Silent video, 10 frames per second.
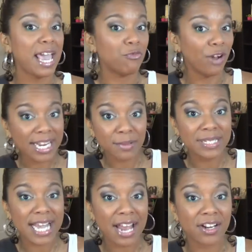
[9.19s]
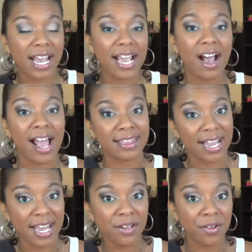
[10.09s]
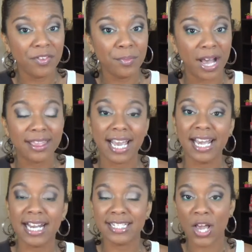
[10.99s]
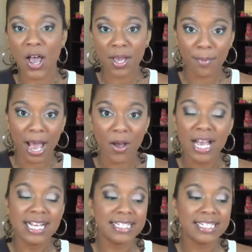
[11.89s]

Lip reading: a random Saturday at the end of every month and I talk about